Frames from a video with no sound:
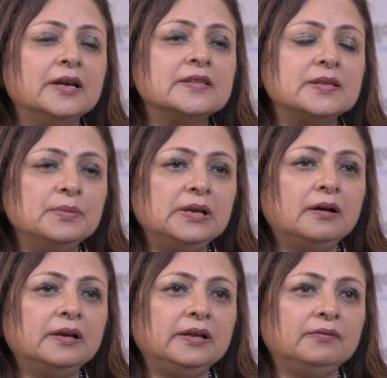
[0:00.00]

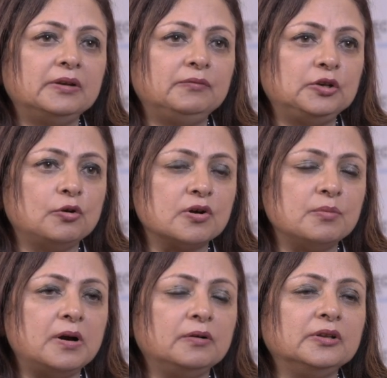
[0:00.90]
similarly, when we talk
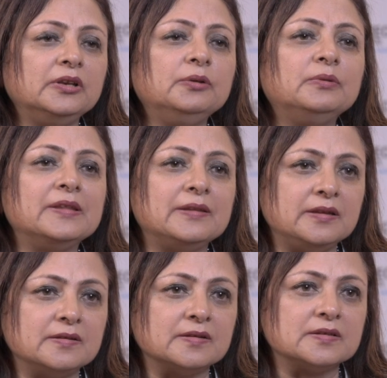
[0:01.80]
about the new
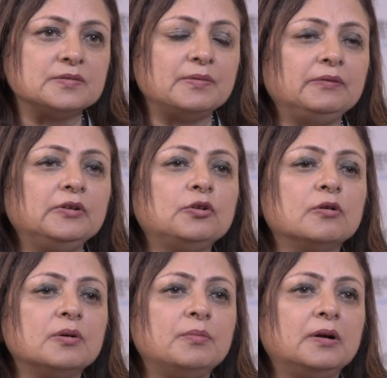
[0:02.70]
diseases, when we
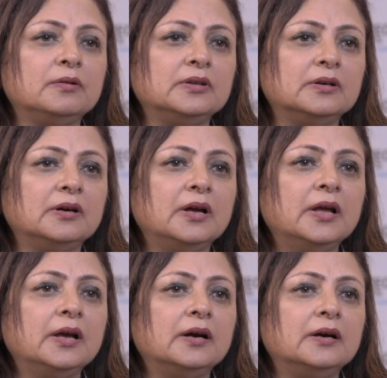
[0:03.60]
talk about the
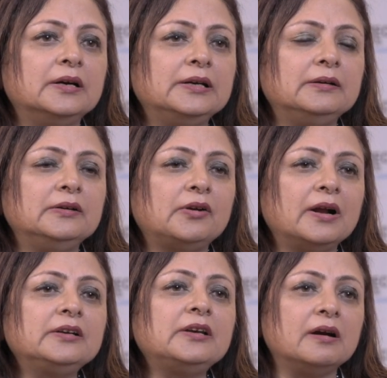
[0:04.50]

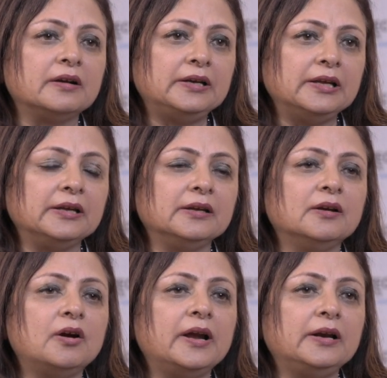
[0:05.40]
drug targeting,
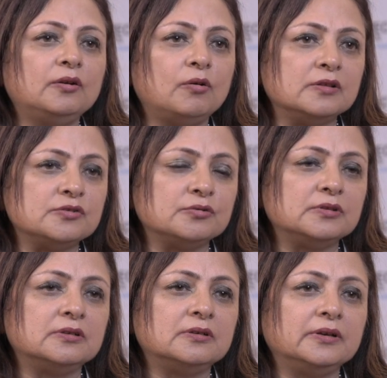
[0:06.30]
and also
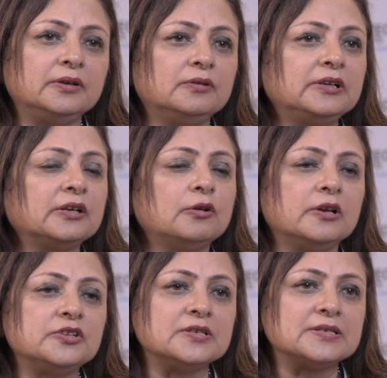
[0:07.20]
the
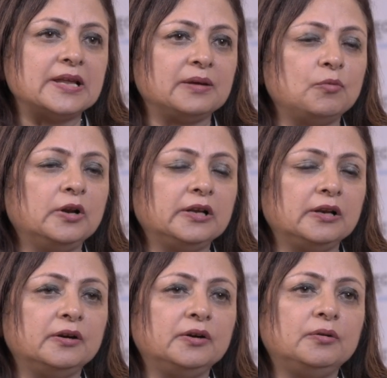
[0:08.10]
technologies like
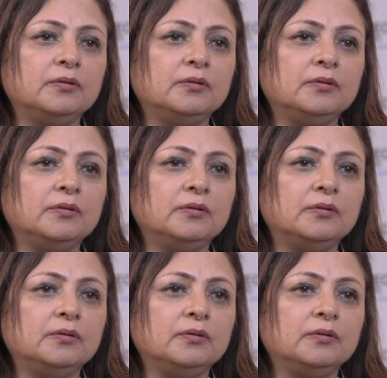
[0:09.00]
molecular